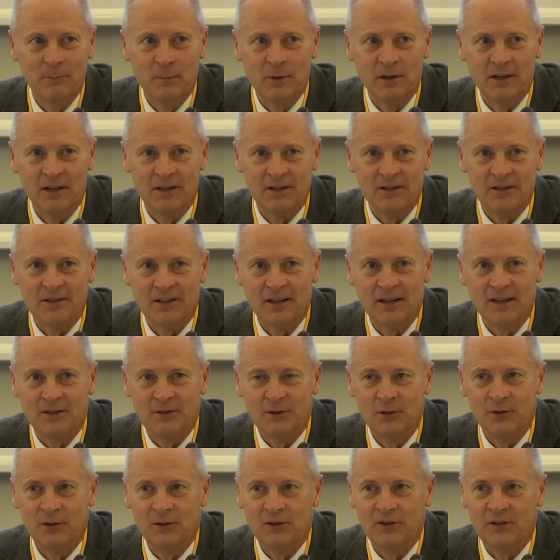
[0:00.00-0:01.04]
but
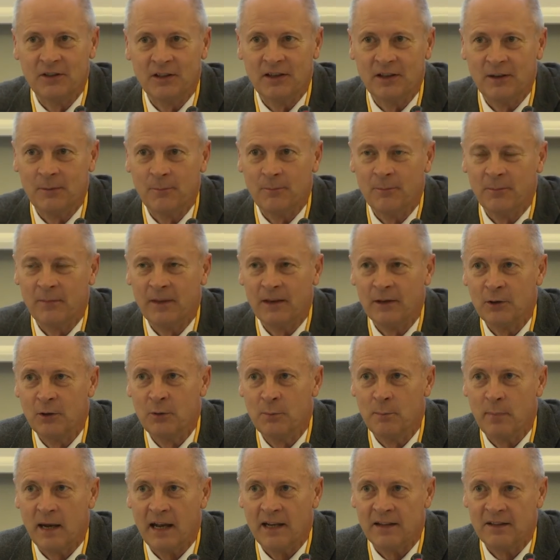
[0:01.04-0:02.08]
it's
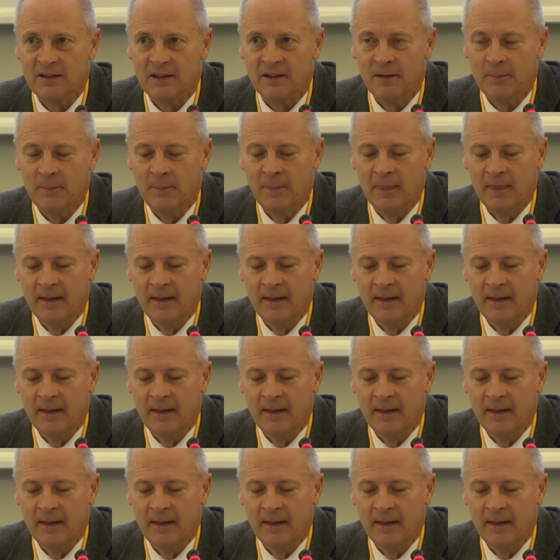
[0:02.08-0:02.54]
good banter.